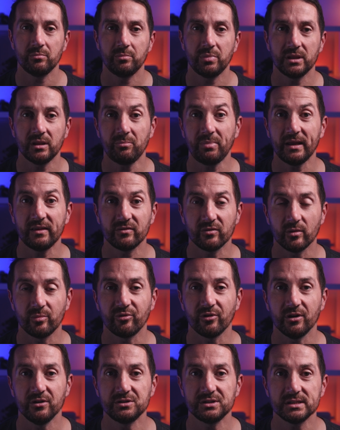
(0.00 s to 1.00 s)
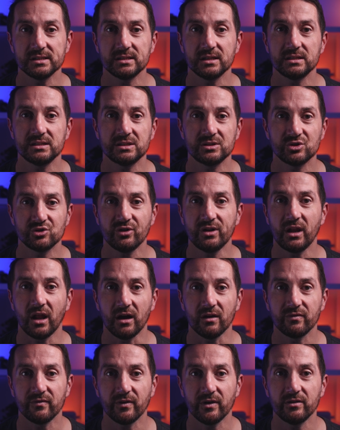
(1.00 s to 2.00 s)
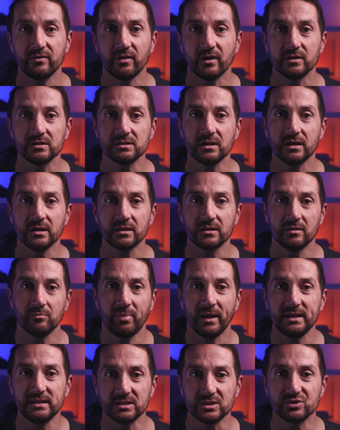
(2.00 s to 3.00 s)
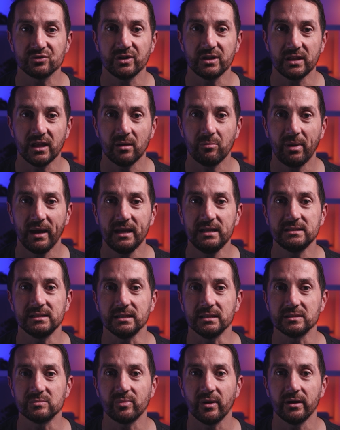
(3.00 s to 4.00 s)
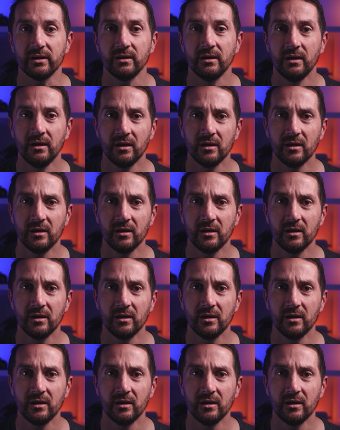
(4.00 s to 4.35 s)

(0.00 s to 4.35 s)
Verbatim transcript: But the better approach is to treat our photos like the painters treat their paintings by